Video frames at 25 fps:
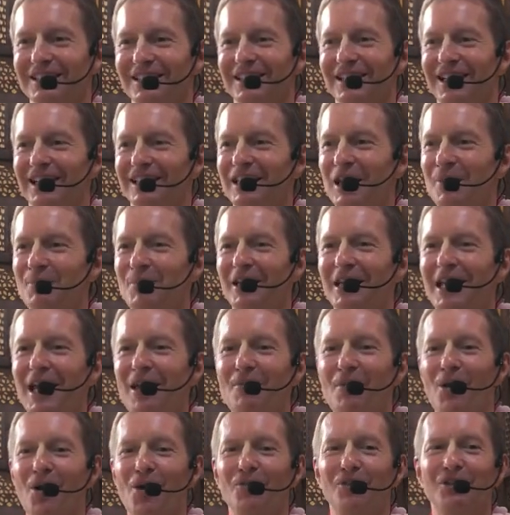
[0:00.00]
And they
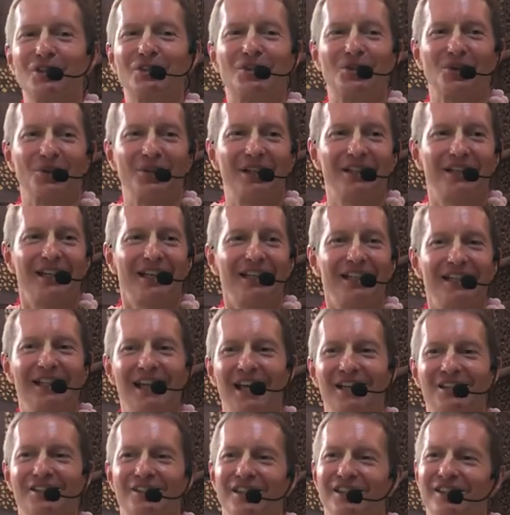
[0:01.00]
became overjoyed and in
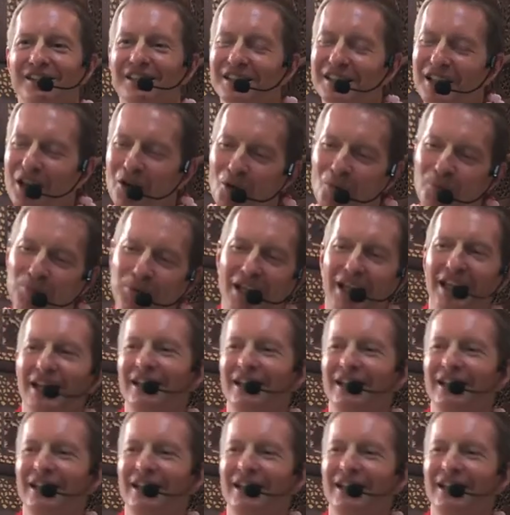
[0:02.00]
ecstasy they were playing